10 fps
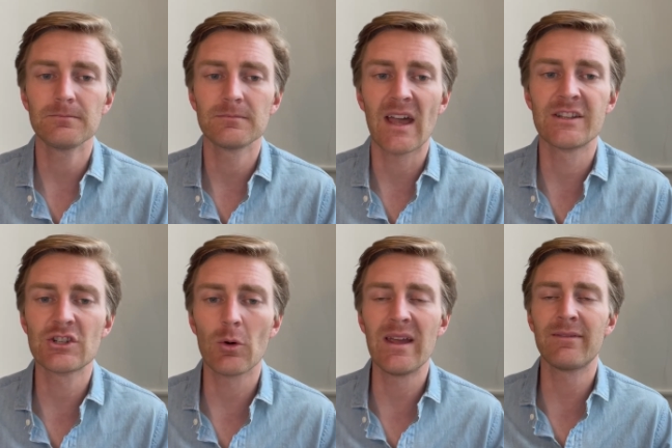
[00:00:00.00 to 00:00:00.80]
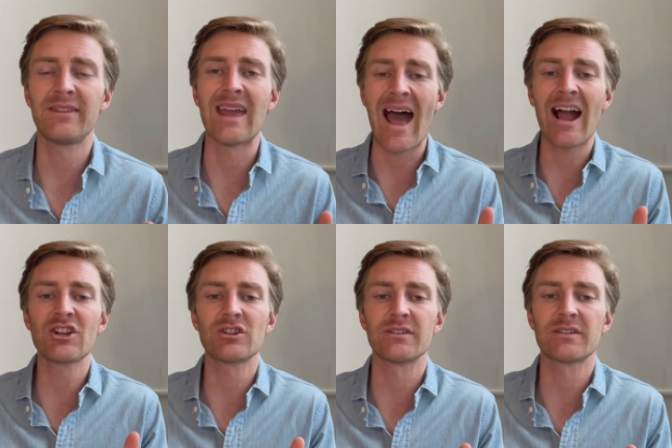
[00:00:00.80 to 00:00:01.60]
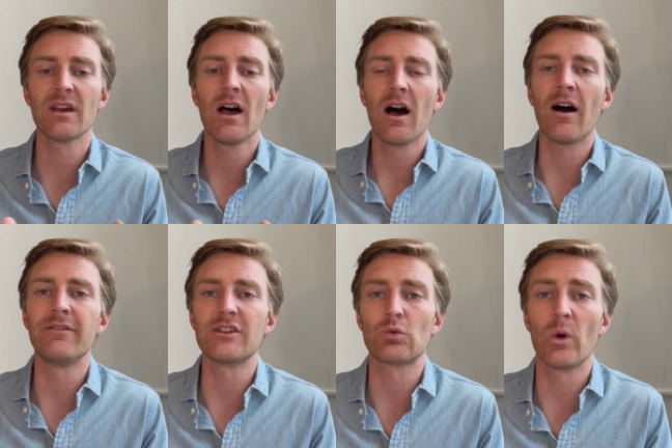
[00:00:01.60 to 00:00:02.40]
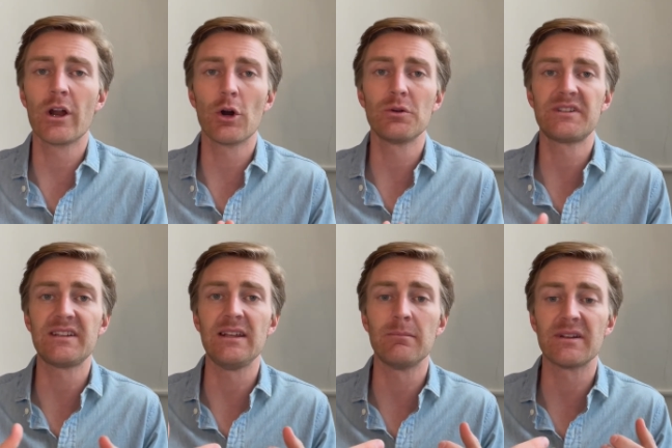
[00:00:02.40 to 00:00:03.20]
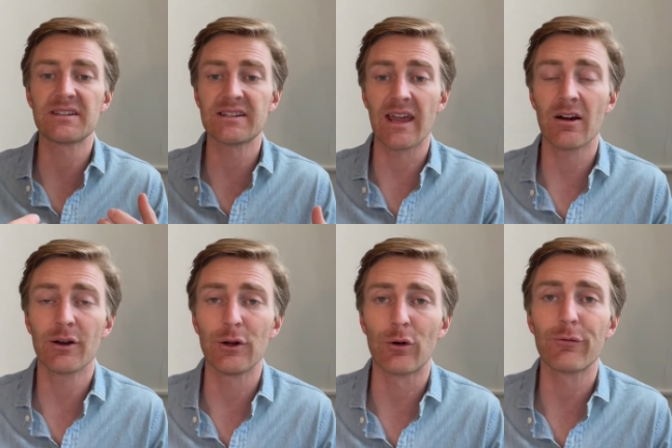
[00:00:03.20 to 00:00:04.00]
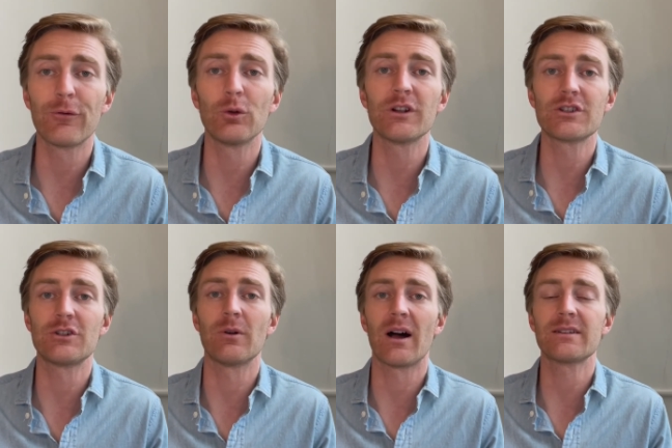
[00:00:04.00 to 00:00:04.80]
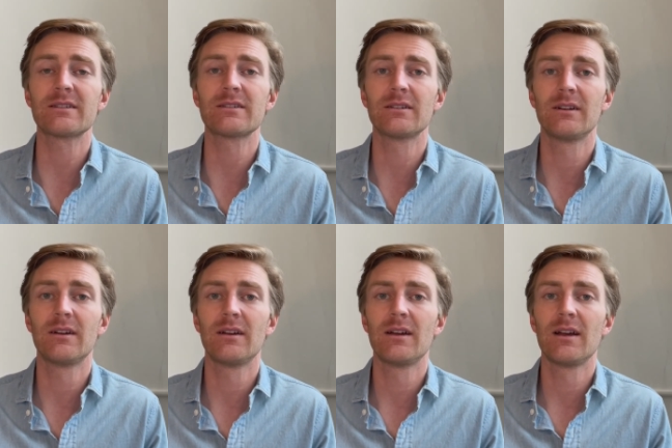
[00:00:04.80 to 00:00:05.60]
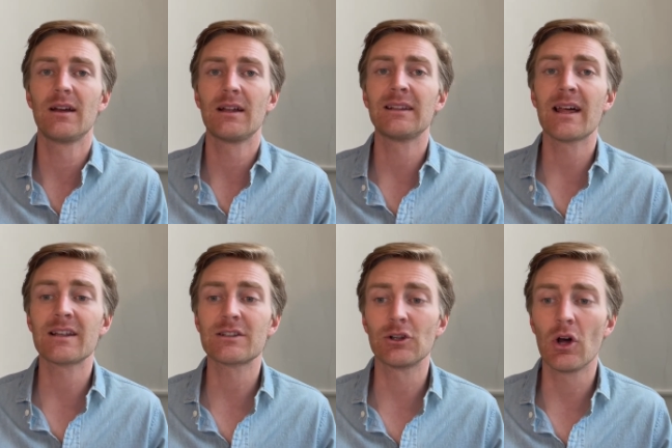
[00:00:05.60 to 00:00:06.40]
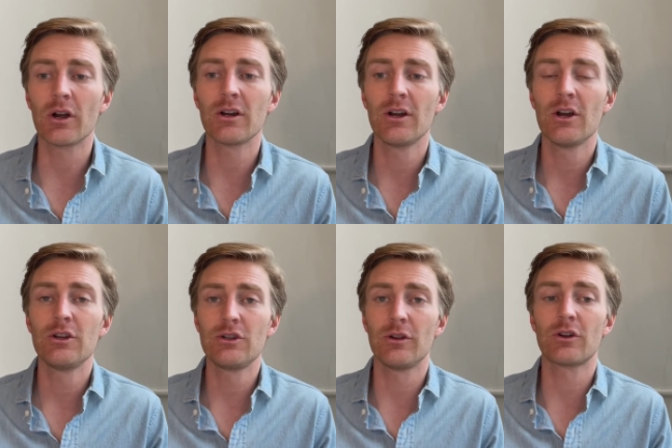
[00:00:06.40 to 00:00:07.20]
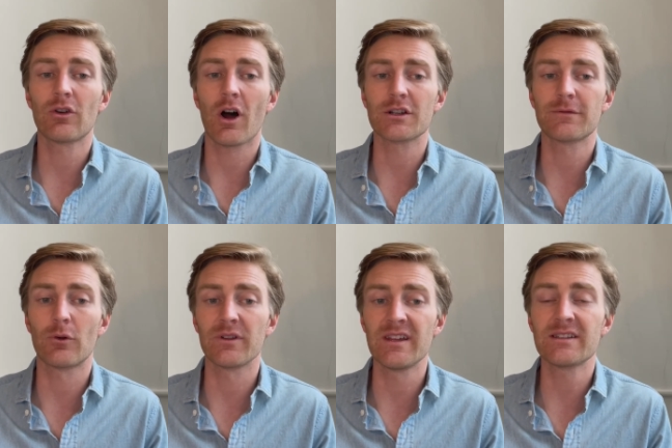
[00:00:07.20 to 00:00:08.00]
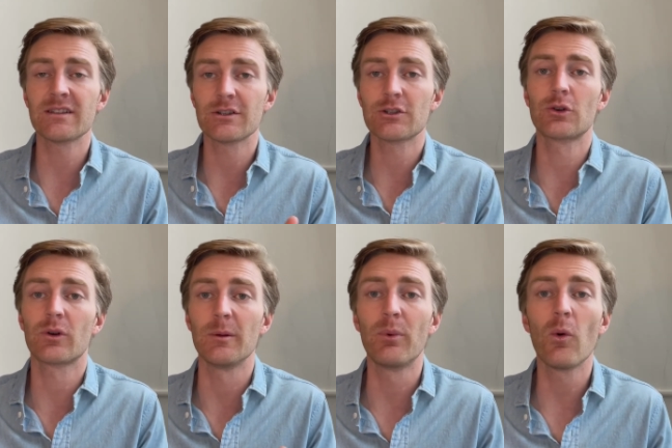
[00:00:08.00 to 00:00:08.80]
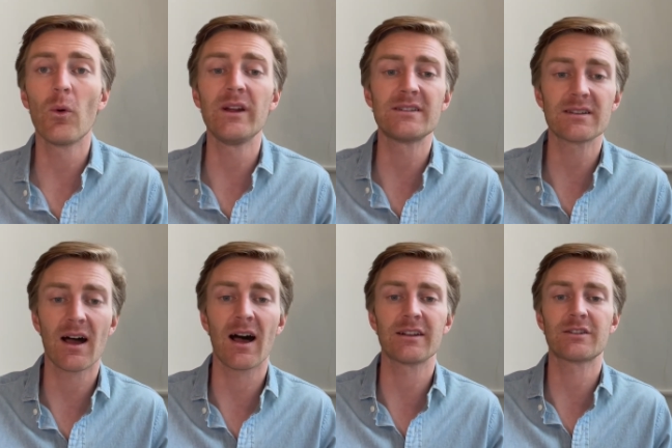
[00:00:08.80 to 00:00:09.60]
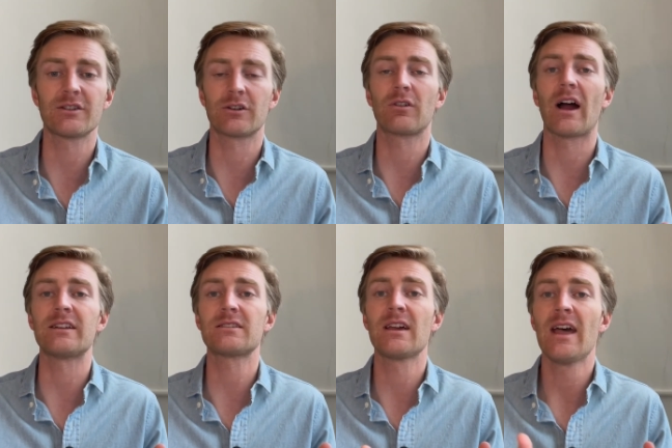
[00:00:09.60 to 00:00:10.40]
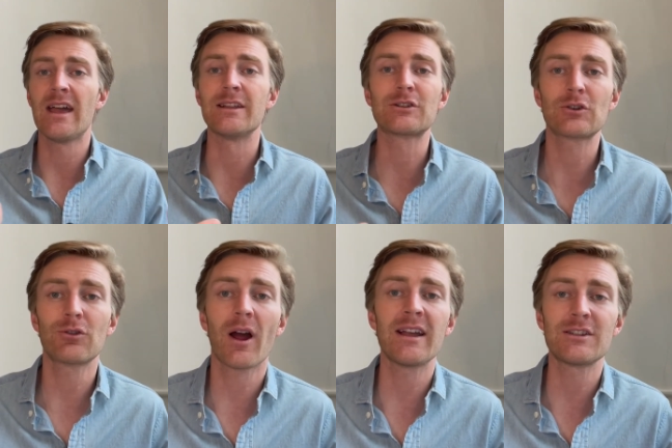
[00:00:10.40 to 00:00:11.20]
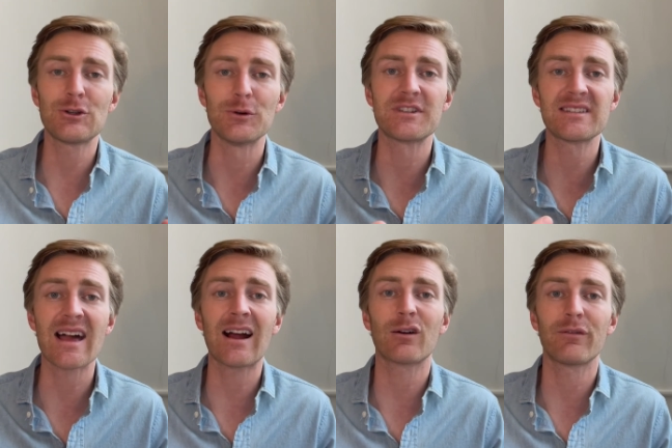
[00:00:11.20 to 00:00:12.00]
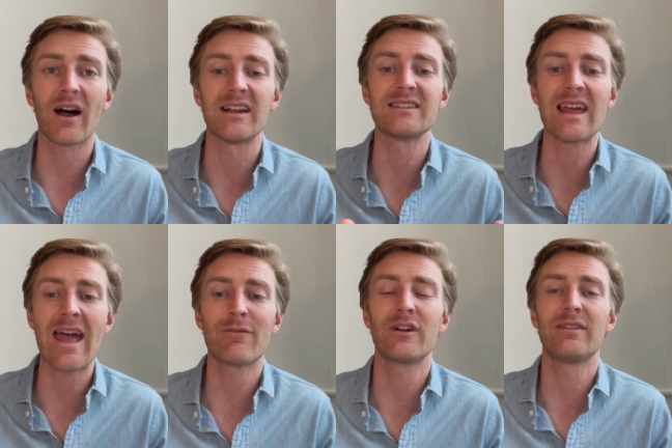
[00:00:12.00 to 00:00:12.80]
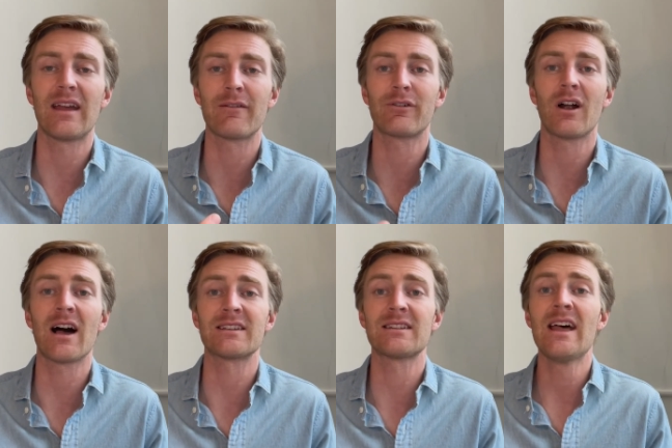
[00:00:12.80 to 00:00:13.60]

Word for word: And so, if the actions of this widow seem scary or foolish to us, let us look to the cross, for this story points us to Christ. It is Christ who has sacrificed everything for us.